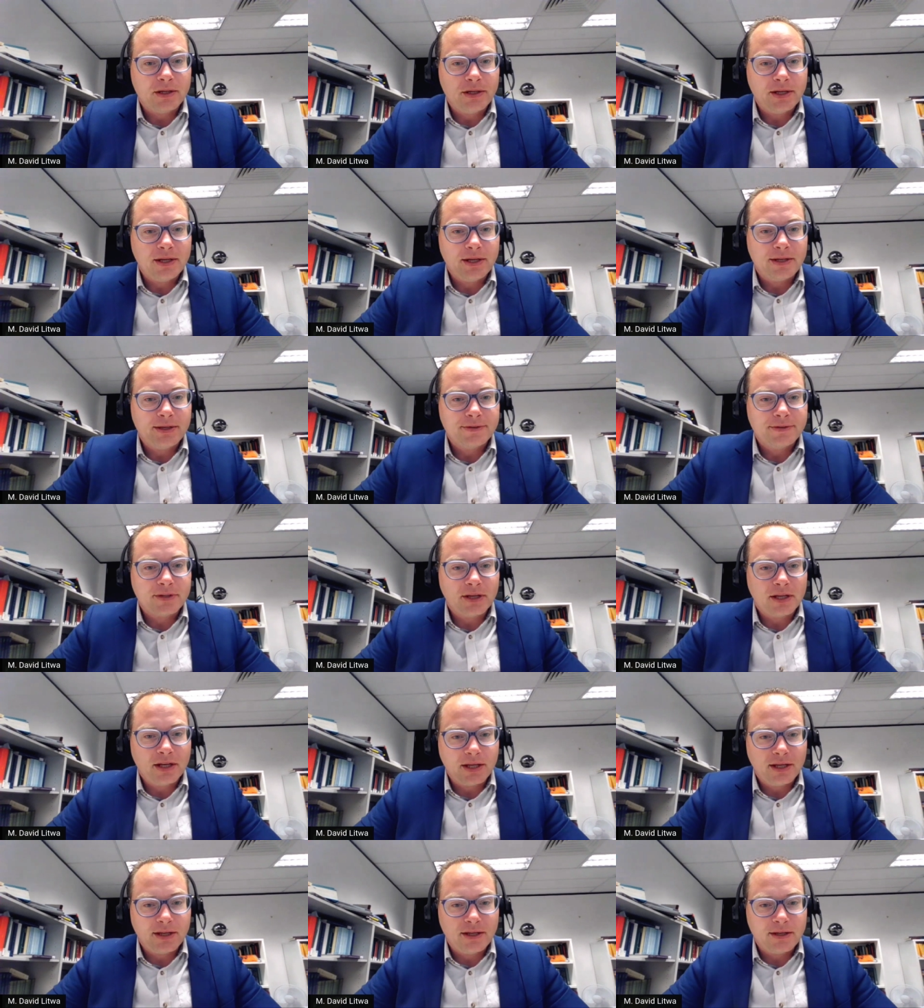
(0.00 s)
deities
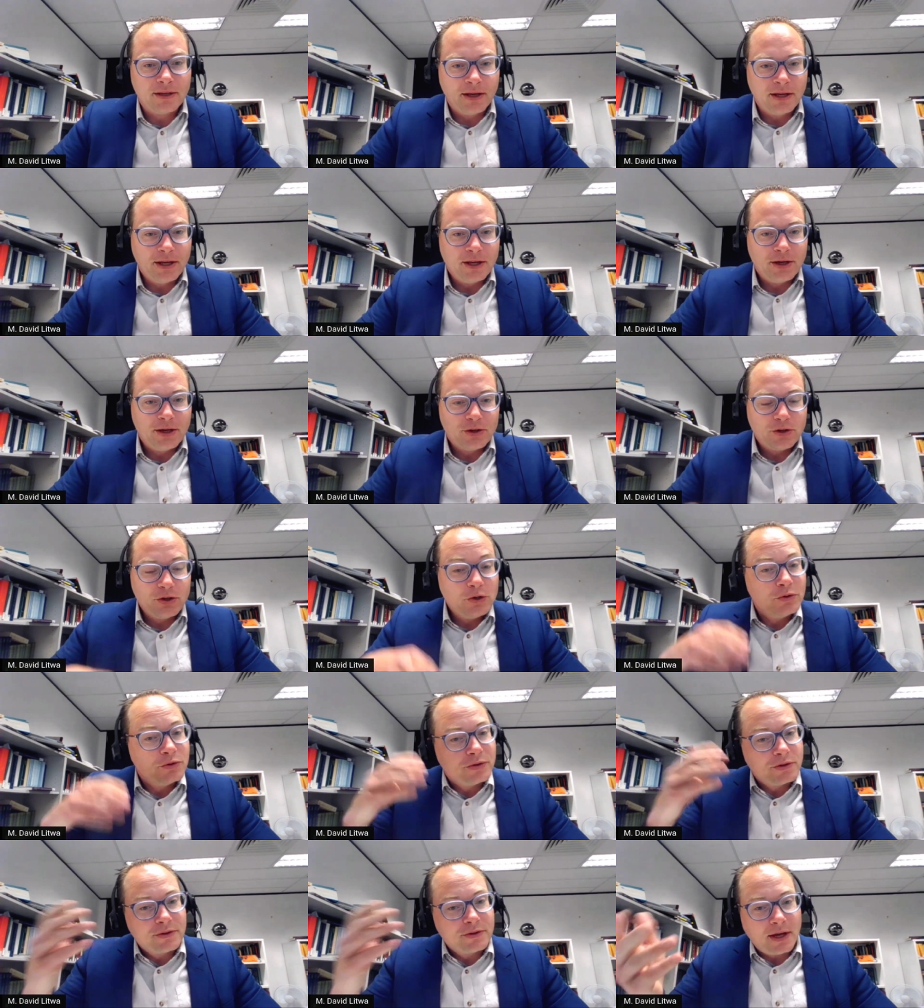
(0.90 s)
and he
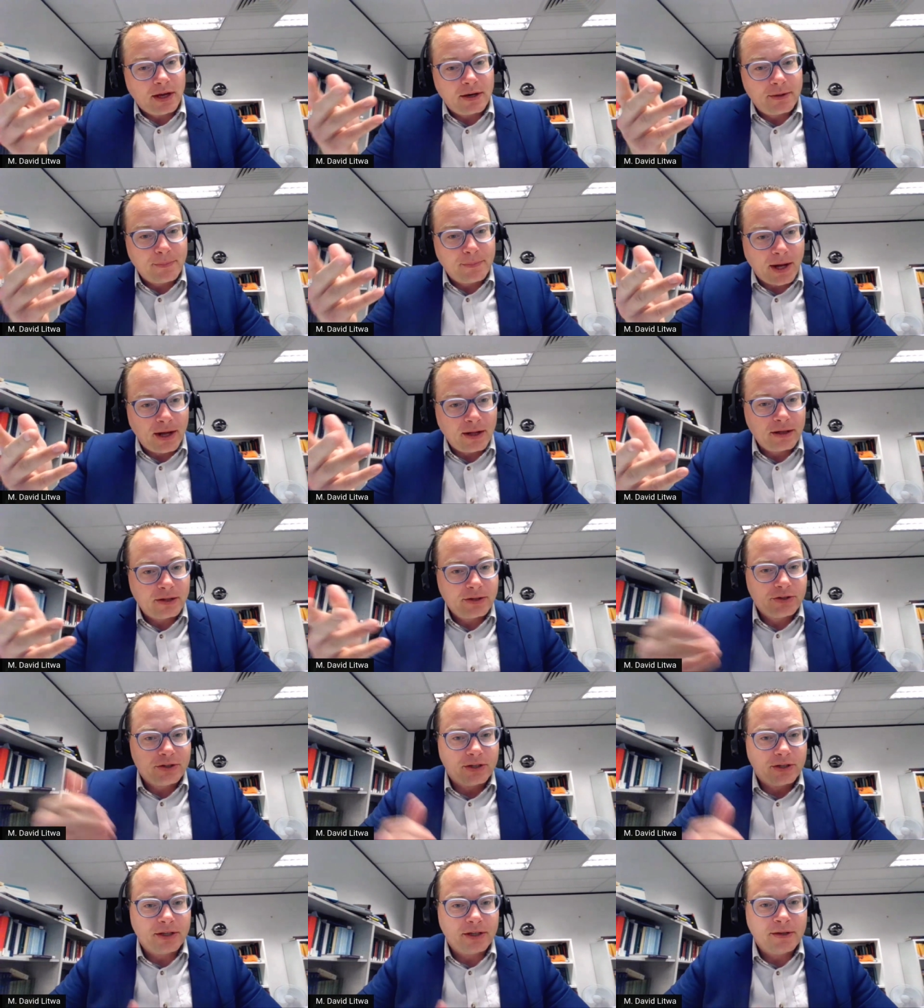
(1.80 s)
uses
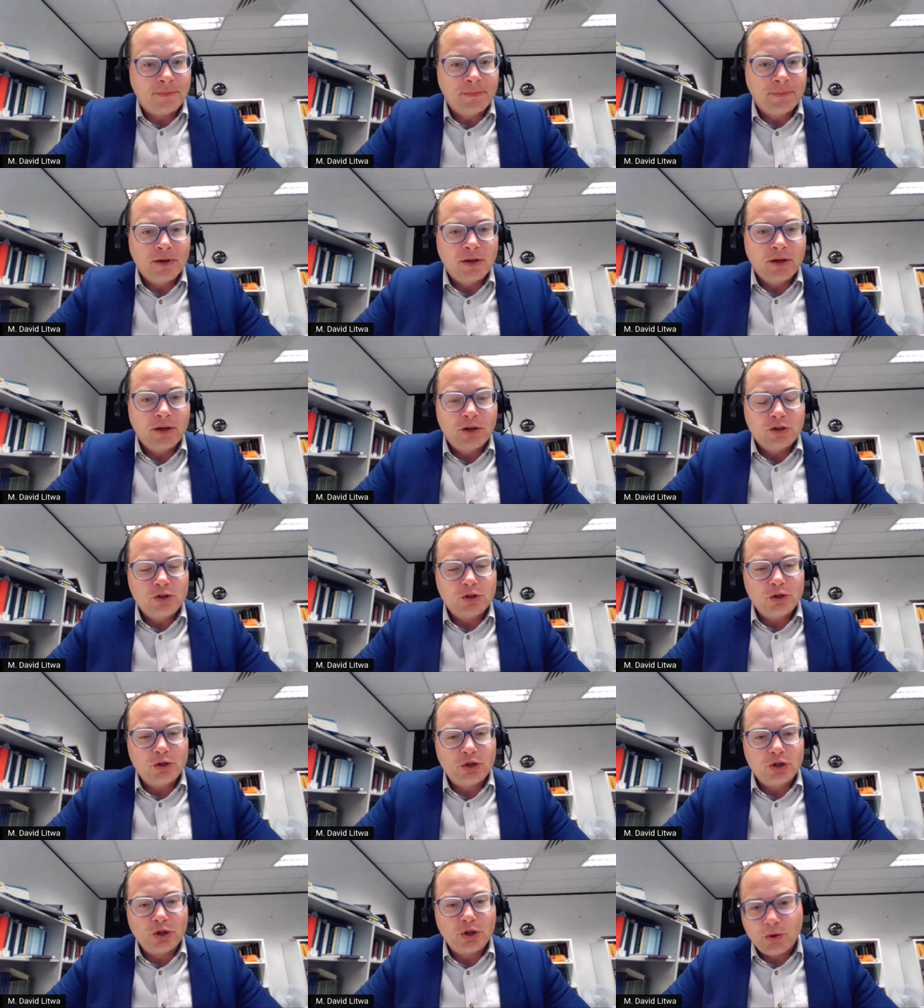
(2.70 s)
etymology to
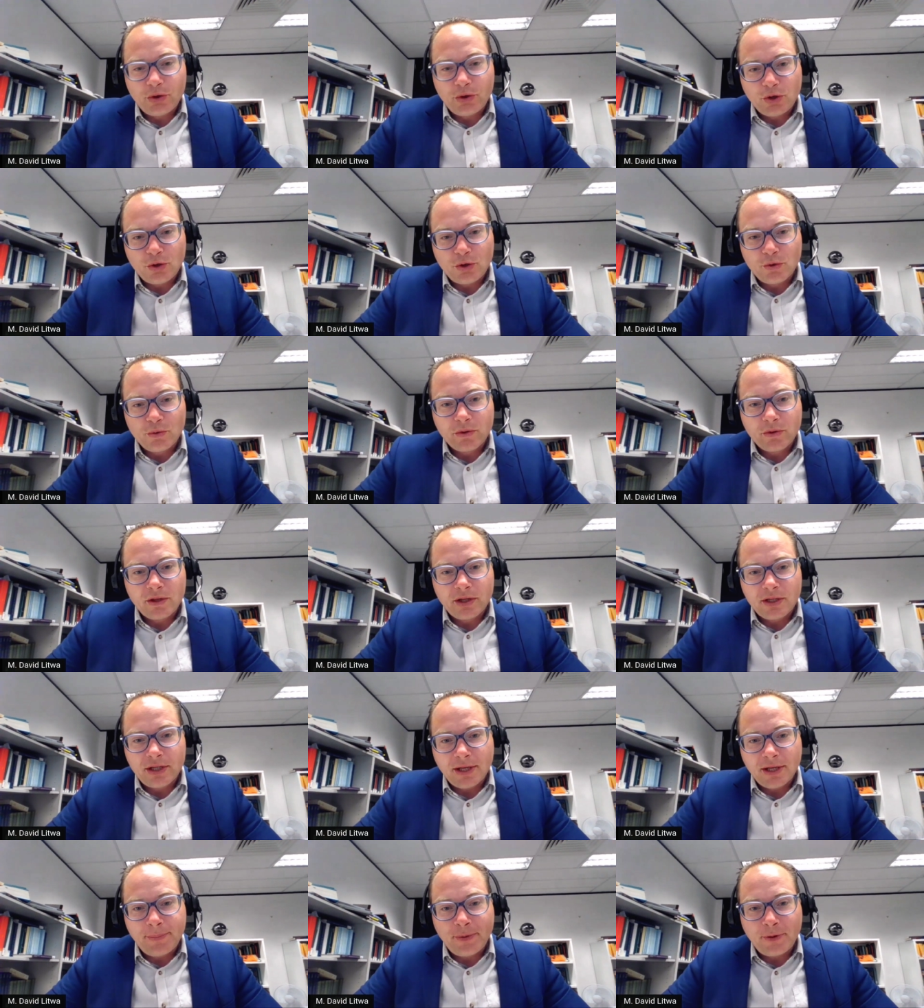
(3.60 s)
show you the
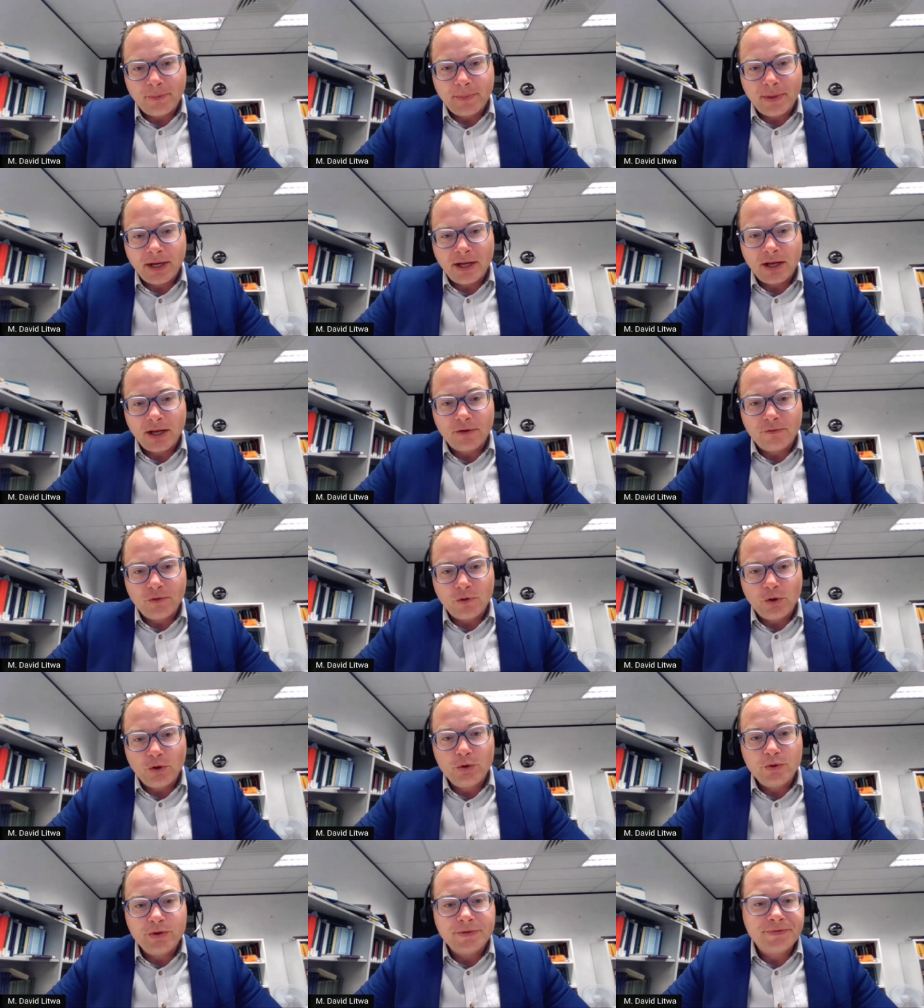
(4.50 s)
deeper meaning of
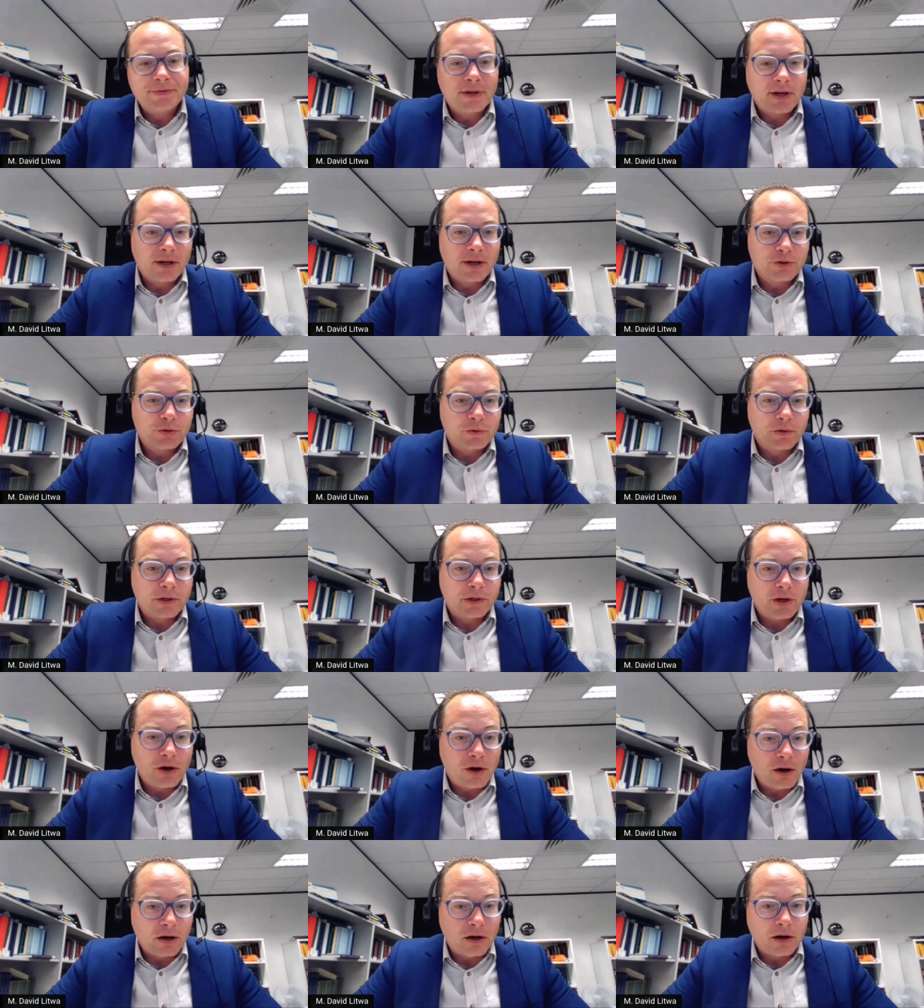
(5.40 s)
who these gods really
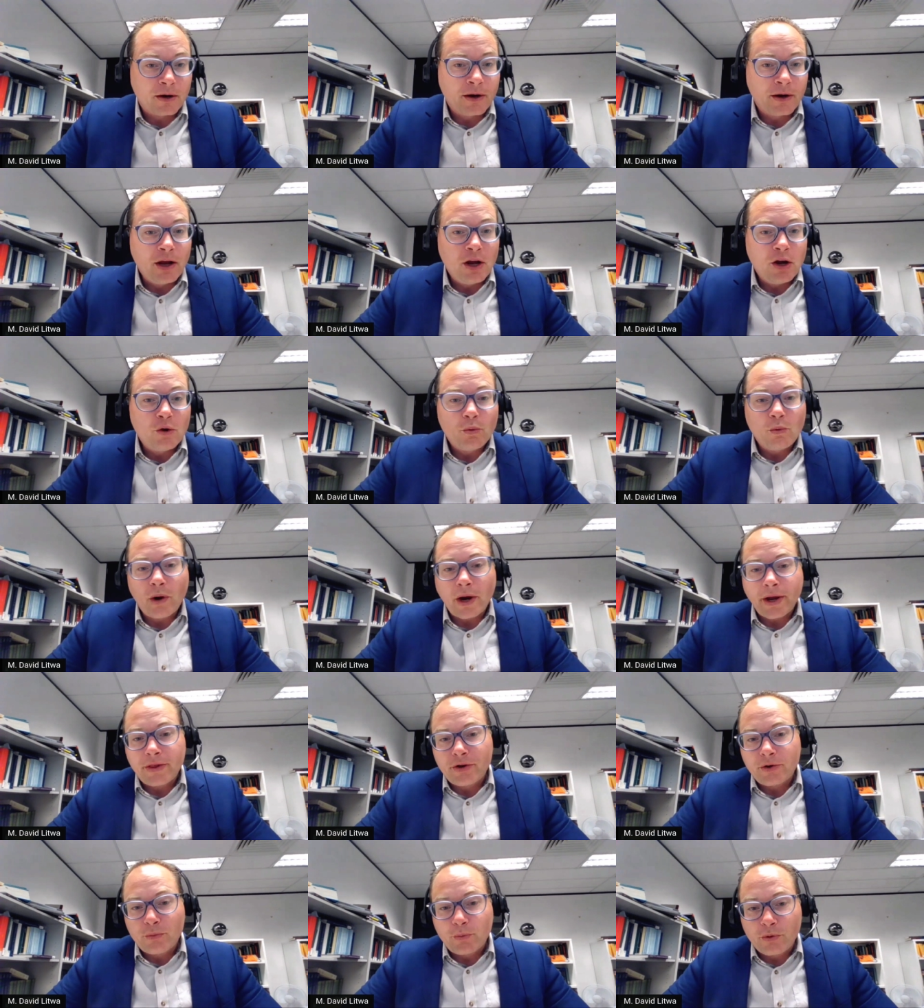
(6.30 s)
are, why
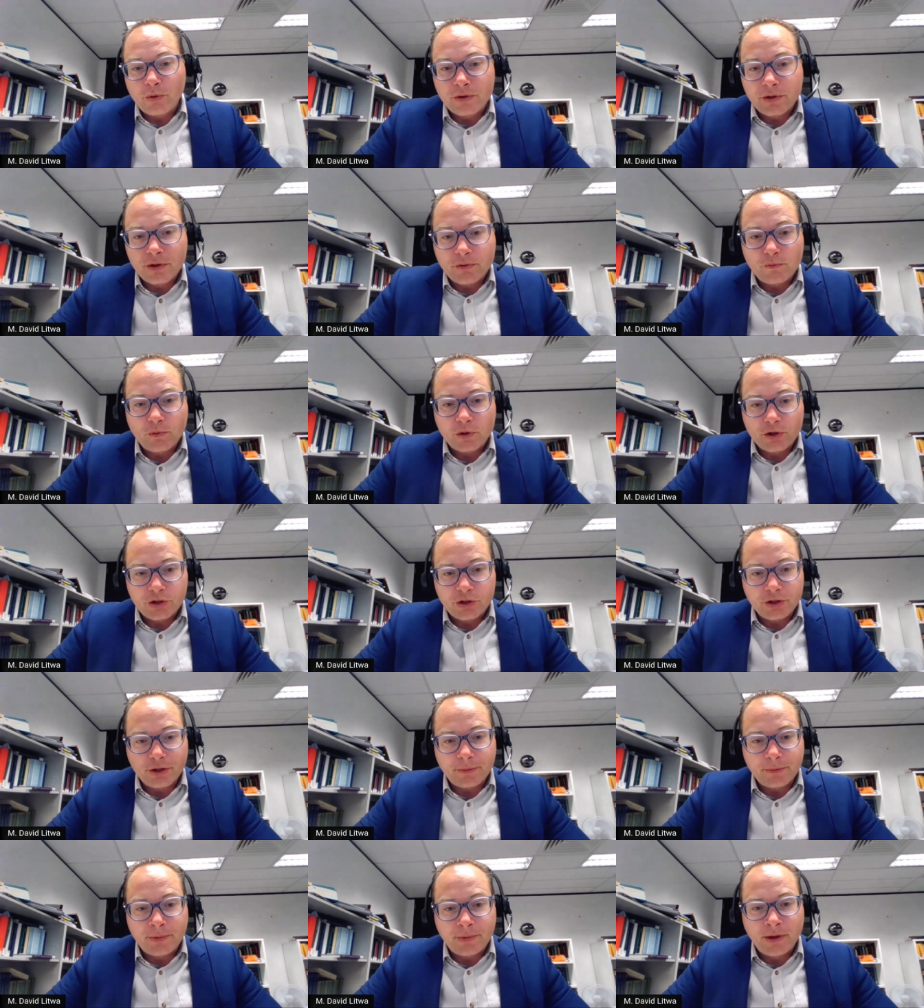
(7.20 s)
they're worthy of
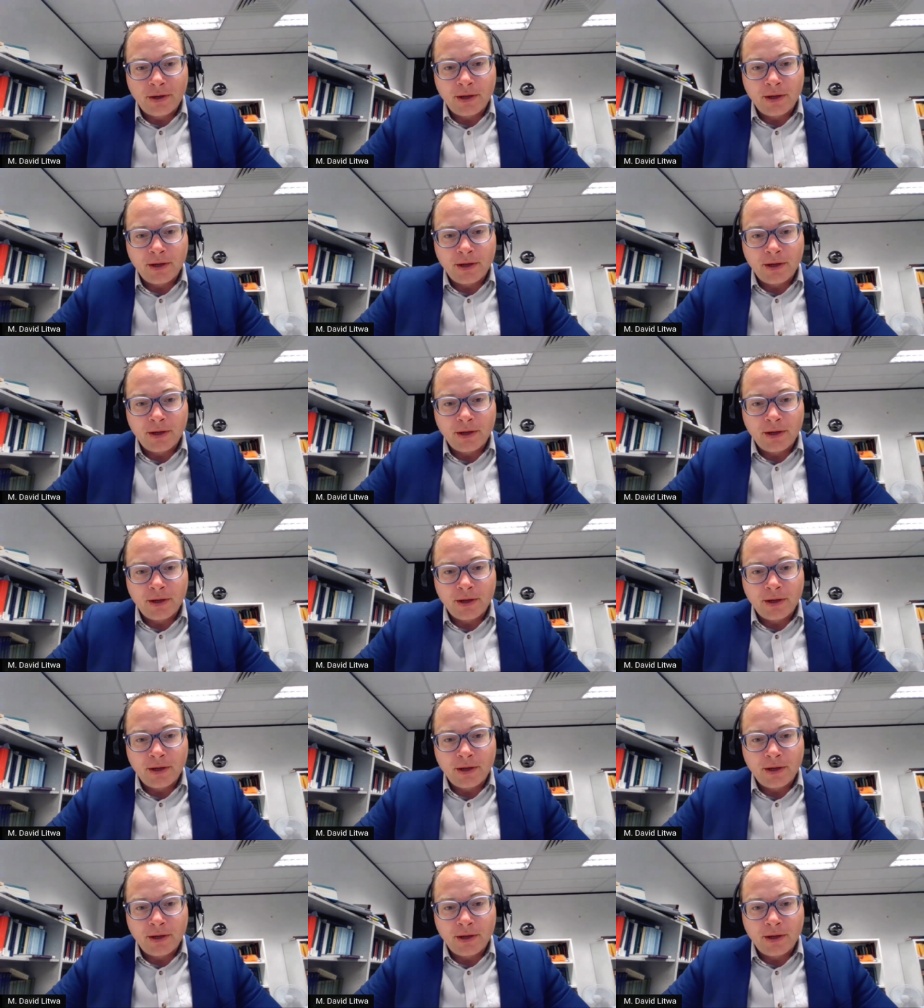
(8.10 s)
worship,